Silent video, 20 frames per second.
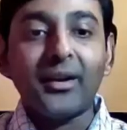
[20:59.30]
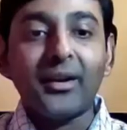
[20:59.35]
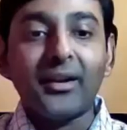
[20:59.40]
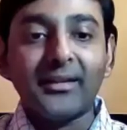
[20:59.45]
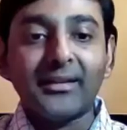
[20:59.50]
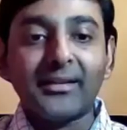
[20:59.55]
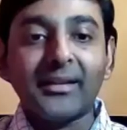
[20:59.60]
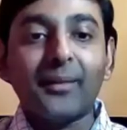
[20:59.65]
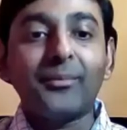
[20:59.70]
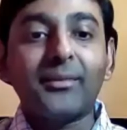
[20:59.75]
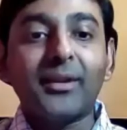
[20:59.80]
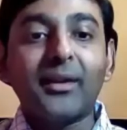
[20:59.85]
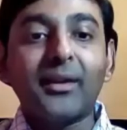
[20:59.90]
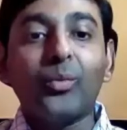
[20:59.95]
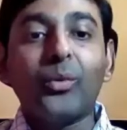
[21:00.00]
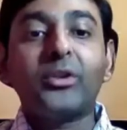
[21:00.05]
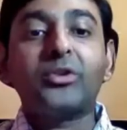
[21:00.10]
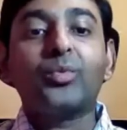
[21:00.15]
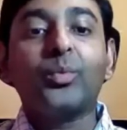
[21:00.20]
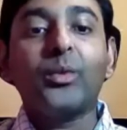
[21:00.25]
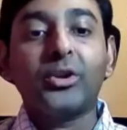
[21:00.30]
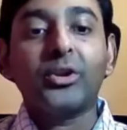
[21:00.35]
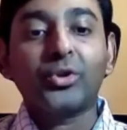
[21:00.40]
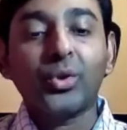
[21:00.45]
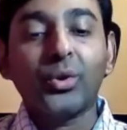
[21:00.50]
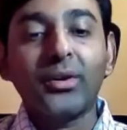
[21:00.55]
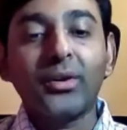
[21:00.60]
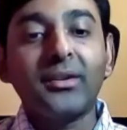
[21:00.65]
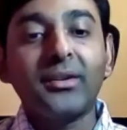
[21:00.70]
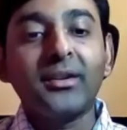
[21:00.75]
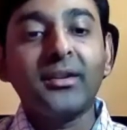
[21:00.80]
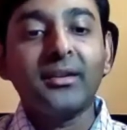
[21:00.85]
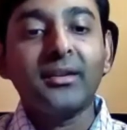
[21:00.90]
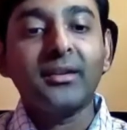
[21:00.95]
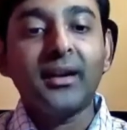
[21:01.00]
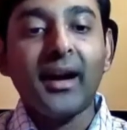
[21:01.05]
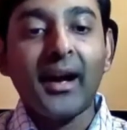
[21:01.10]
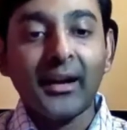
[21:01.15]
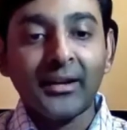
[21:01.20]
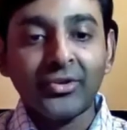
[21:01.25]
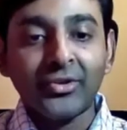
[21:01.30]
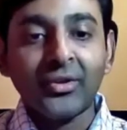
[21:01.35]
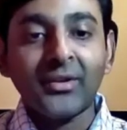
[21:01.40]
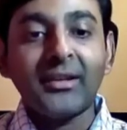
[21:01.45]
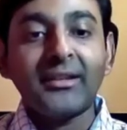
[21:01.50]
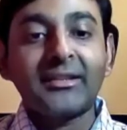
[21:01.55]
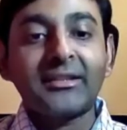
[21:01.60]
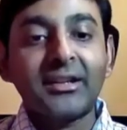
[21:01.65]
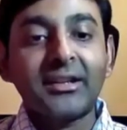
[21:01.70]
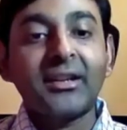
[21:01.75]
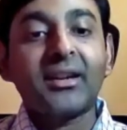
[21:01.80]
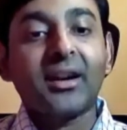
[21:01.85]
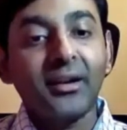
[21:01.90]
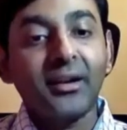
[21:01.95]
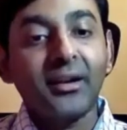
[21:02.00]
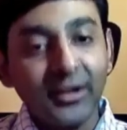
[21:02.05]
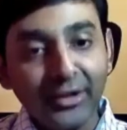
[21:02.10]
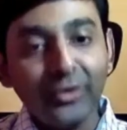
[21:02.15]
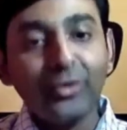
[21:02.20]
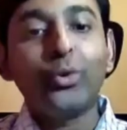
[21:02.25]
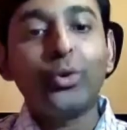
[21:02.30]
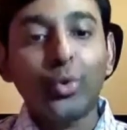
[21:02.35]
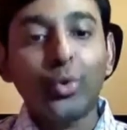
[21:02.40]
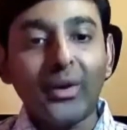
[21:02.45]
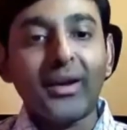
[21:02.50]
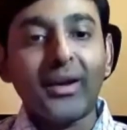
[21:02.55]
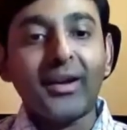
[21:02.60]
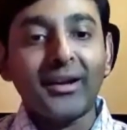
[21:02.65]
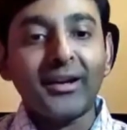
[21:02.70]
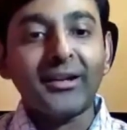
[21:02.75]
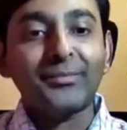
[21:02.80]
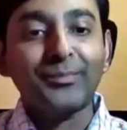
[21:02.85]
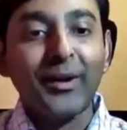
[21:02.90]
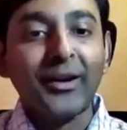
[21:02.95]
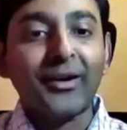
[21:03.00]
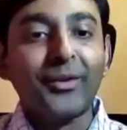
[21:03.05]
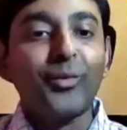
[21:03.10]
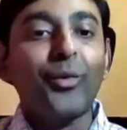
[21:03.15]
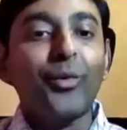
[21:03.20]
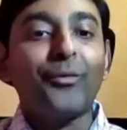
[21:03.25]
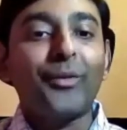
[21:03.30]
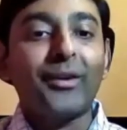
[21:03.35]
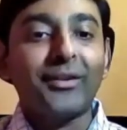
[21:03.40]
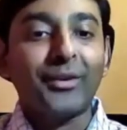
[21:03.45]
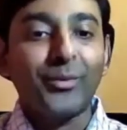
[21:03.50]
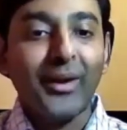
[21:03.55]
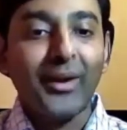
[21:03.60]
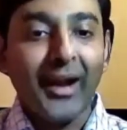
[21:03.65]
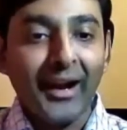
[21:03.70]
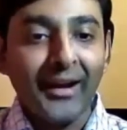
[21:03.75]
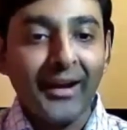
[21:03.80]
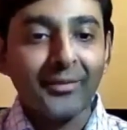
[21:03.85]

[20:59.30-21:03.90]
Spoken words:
is something which we should actually still continue doing, irrespective of whether we had a